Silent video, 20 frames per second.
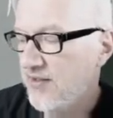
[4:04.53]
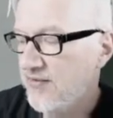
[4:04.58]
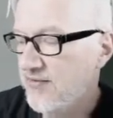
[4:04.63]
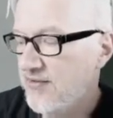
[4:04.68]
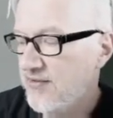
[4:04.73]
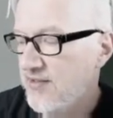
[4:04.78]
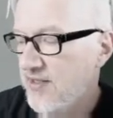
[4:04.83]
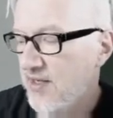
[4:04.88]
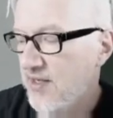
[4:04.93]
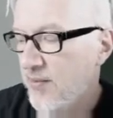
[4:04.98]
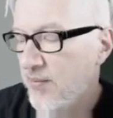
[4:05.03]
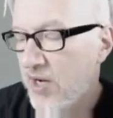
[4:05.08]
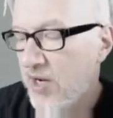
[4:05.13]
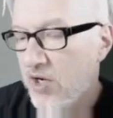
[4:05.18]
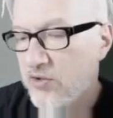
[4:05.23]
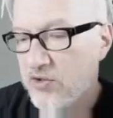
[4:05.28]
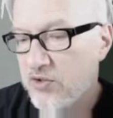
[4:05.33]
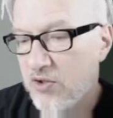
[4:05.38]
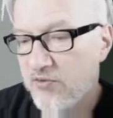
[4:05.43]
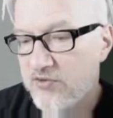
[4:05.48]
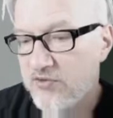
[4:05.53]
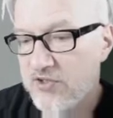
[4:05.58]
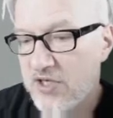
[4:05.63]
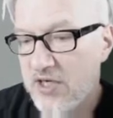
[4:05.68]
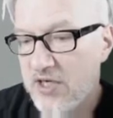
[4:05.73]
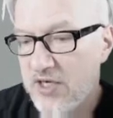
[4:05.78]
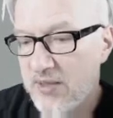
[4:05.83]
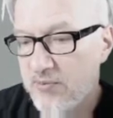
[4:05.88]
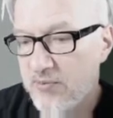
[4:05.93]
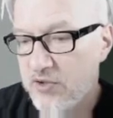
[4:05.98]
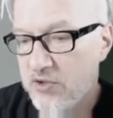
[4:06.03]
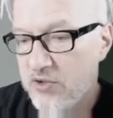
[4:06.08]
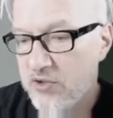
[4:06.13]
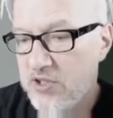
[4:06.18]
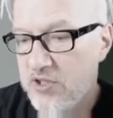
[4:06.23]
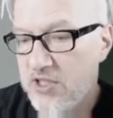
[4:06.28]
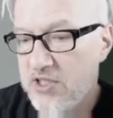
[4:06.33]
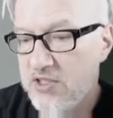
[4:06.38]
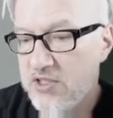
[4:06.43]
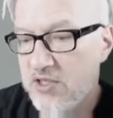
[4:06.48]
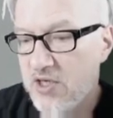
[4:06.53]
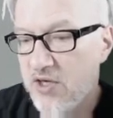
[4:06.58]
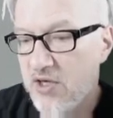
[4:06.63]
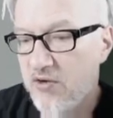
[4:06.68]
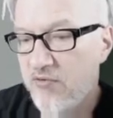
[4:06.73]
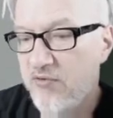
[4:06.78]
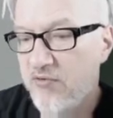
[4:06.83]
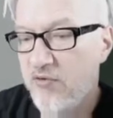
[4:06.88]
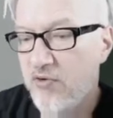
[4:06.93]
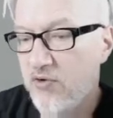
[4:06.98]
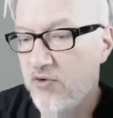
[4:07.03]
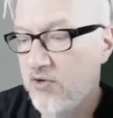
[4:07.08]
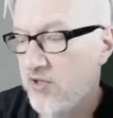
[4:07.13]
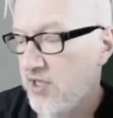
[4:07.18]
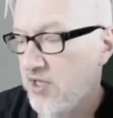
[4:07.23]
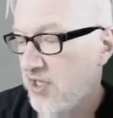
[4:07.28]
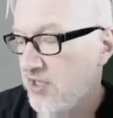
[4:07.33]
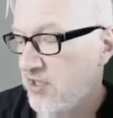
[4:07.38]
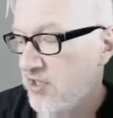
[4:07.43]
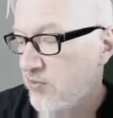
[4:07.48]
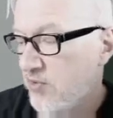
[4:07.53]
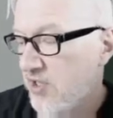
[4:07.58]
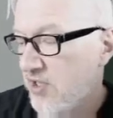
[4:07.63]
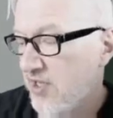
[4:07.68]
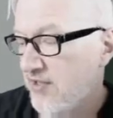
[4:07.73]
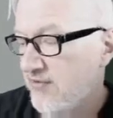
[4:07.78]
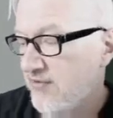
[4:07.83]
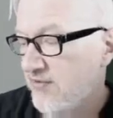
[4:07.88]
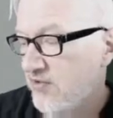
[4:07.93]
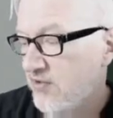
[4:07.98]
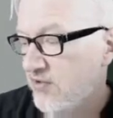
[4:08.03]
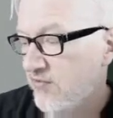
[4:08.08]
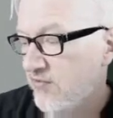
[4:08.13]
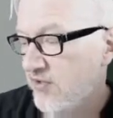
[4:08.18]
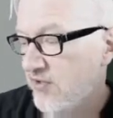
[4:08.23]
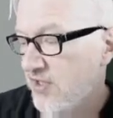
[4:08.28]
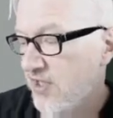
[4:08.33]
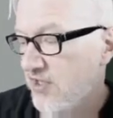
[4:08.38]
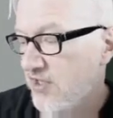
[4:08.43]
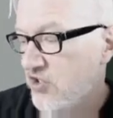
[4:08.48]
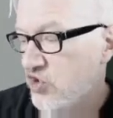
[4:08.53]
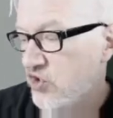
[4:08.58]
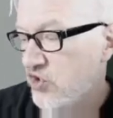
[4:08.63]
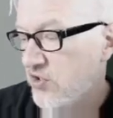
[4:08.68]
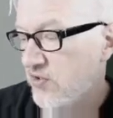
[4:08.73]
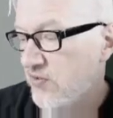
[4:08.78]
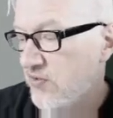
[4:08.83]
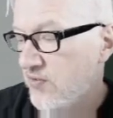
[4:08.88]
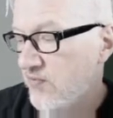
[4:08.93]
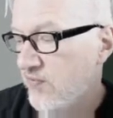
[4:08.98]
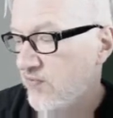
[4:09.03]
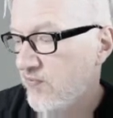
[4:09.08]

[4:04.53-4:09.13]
the amount of time you need for an AWS certification